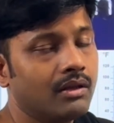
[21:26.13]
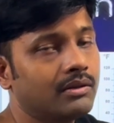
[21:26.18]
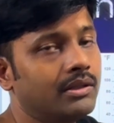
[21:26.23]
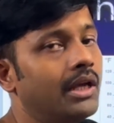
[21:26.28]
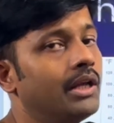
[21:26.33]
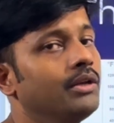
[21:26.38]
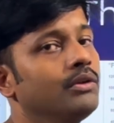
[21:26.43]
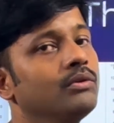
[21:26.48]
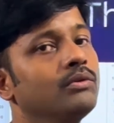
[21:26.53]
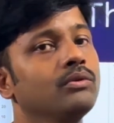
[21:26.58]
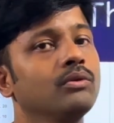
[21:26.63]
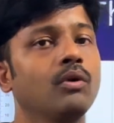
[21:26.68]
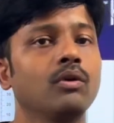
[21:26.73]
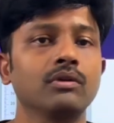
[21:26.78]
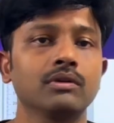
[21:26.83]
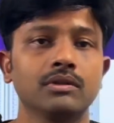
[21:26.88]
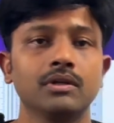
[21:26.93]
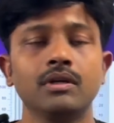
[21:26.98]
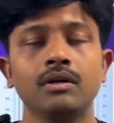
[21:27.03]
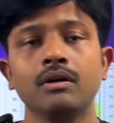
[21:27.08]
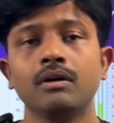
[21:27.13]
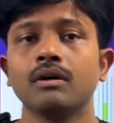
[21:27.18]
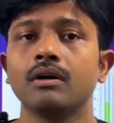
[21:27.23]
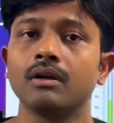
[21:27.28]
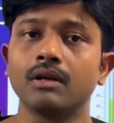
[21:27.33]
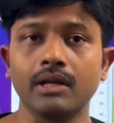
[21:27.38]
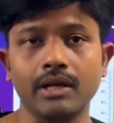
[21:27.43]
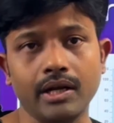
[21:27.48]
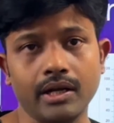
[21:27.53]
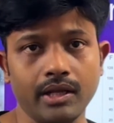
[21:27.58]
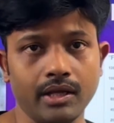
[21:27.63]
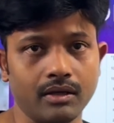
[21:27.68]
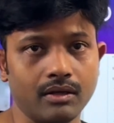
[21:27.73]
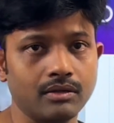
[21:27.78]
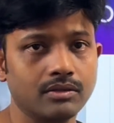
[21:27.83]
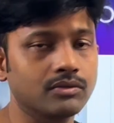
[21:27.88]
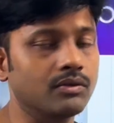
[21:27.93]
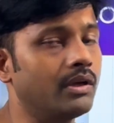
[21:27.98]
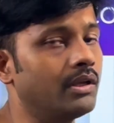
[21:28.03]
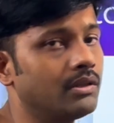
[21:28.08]
Then you know the
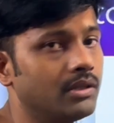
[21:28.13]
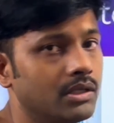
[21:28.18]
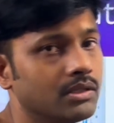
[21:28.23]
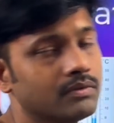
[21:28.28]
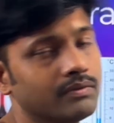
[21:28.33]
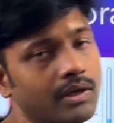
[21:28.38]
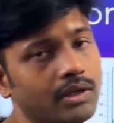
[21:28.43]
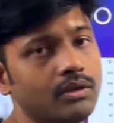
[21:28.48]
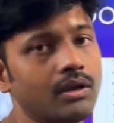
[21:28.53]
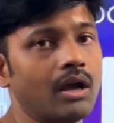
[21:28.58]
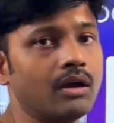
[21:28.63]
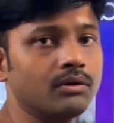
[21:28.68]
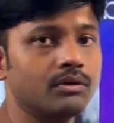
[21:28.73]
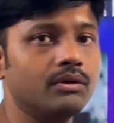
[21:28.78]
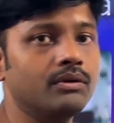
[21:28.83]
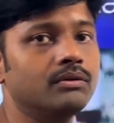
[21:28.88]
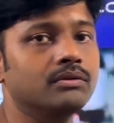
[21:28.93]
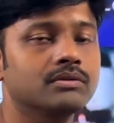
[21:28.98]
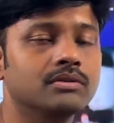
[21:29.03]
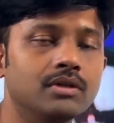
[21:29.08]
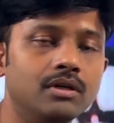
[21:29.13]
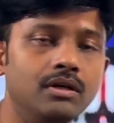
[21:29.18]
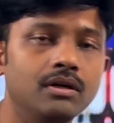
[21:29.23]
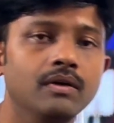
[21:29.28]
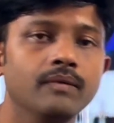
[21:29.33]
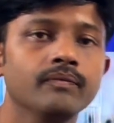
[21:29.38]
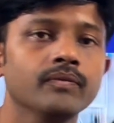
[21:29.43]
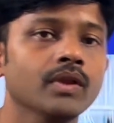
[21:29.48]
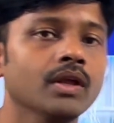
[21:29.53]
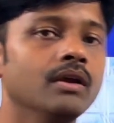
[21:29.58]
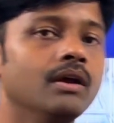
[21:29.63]
reading. So in this way you have to use the